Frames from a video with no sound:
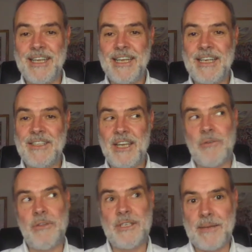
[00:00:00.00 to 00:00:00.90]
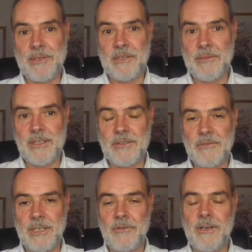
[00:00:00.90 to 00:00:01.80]
and say oh this happened to me this
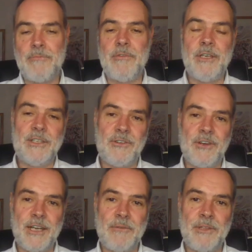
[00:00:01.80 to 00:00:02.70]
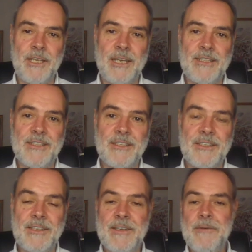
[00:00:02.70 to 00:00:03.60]
week or i'm really struggling with this
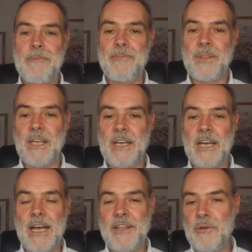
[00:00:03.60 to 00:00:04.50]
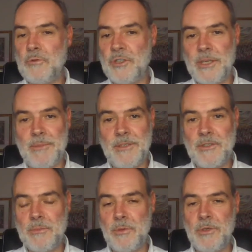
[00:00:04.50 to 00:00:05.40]
uh, and they all chip and
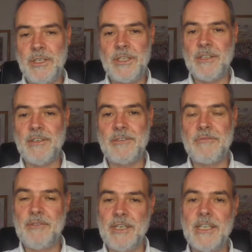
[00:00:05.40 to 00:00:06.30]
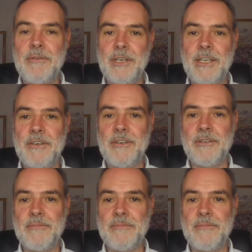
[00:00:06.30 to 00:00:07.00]
support each other it's really really good